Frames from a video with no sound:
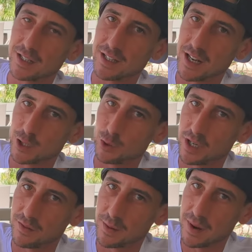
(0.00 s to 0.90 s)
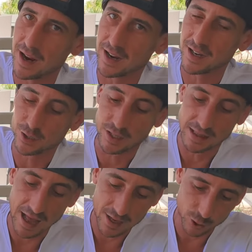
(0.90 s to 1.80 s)
the next three of the pack, guys. The
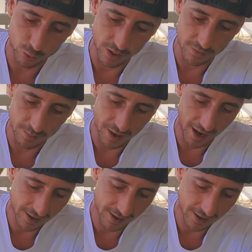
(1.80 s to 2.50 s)
last three of the pack.